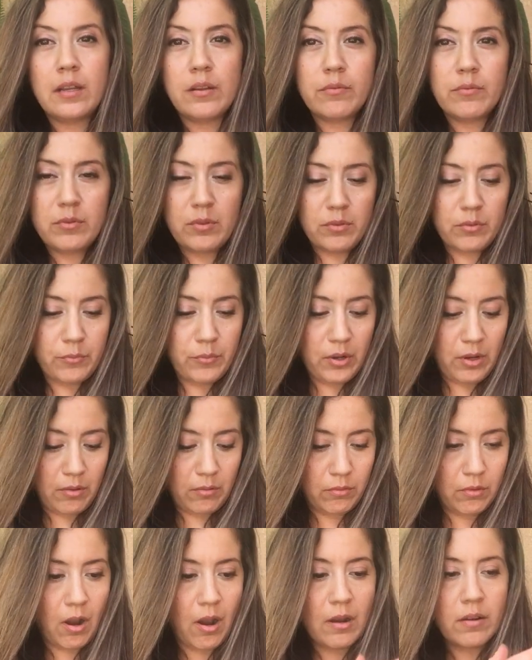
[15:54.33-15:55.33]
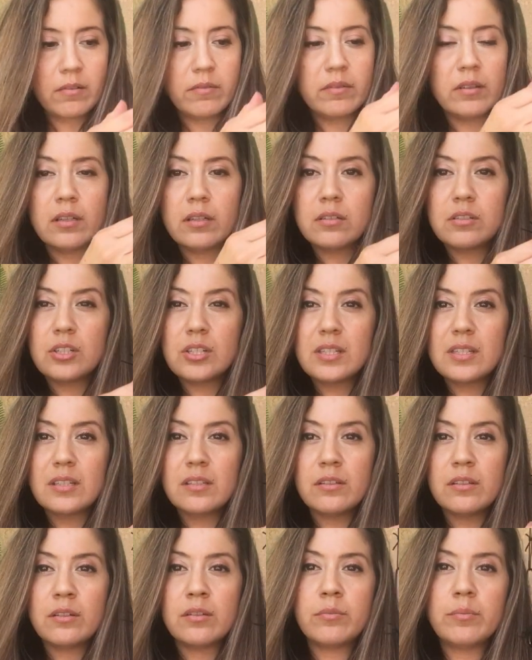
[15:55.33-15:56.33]
We don't want a lot of it, just a
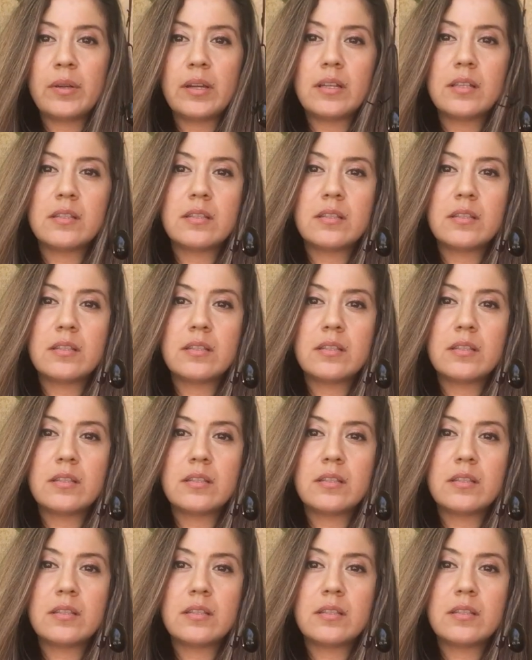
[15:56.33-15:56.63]
little bit.